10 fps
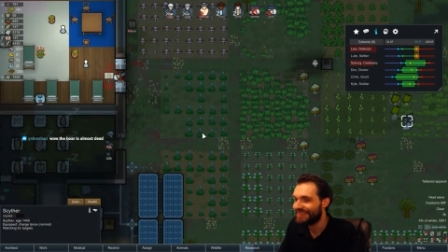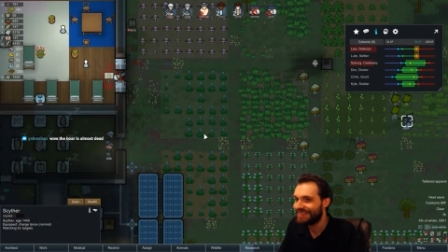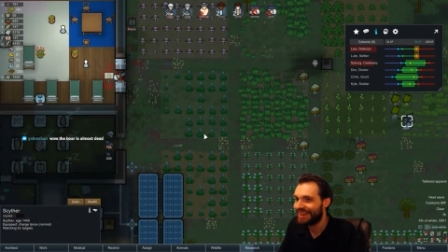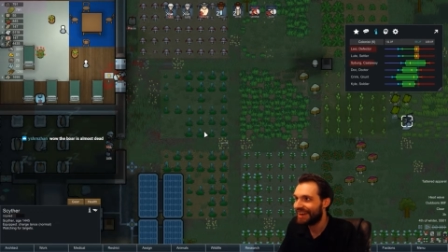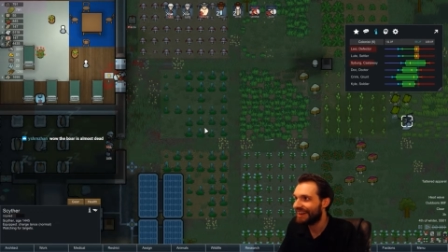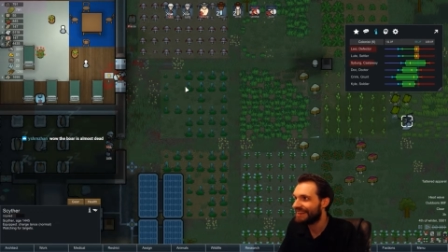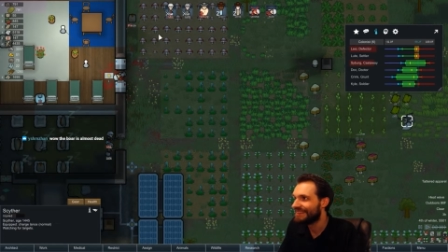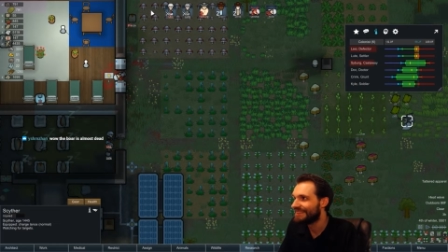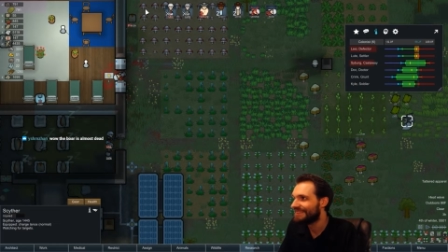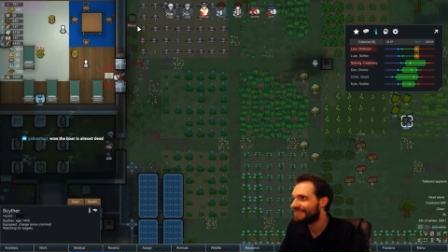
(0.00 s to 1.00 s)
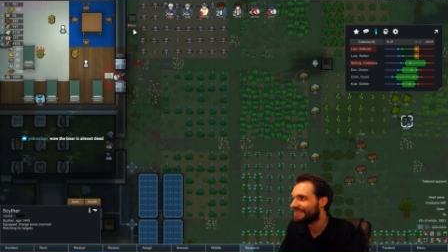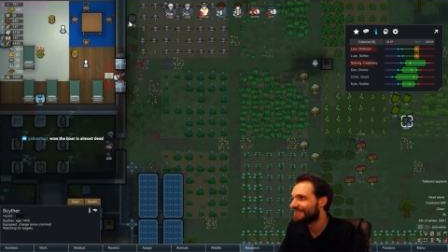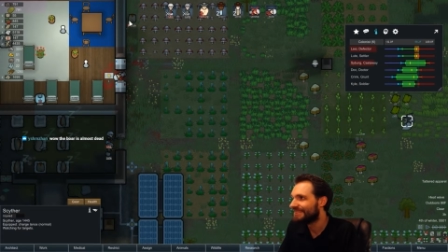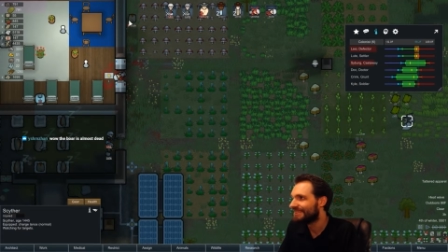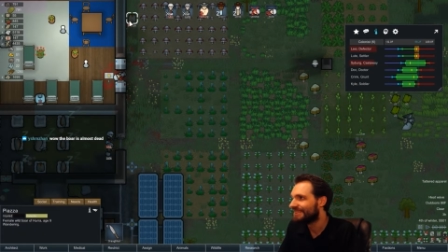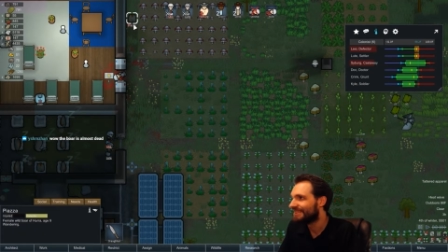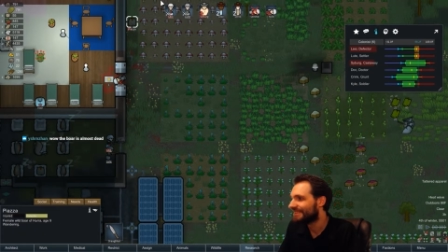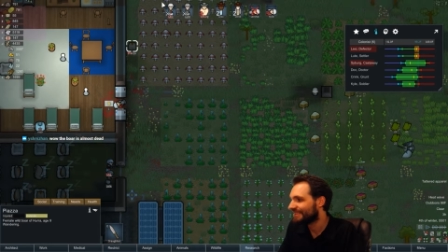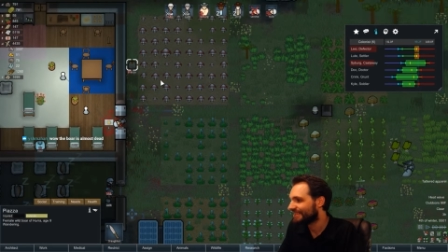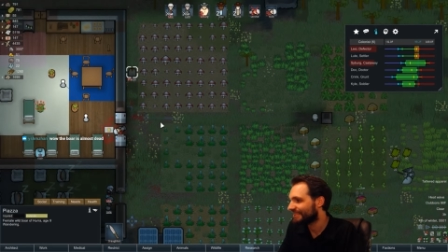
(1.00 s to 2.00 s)
yeah.
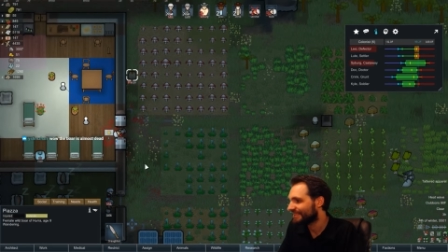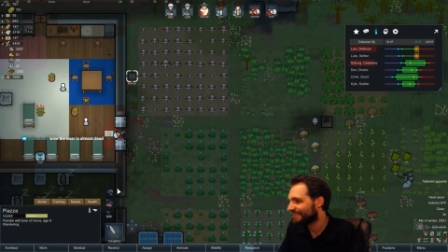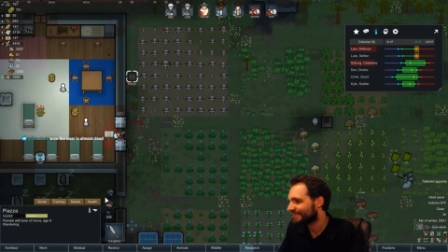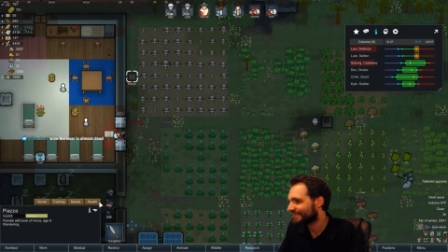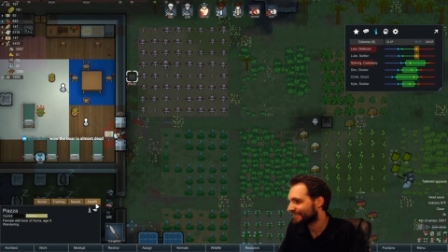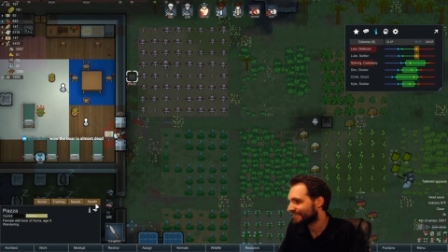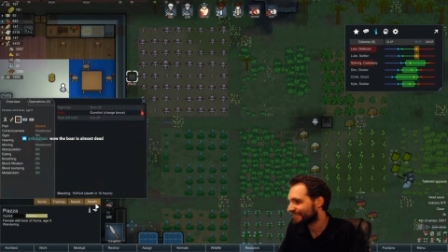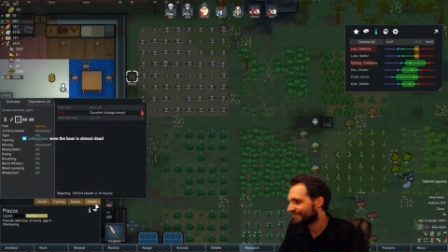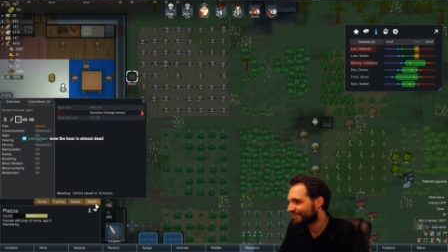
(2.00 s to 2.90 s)
Uh, just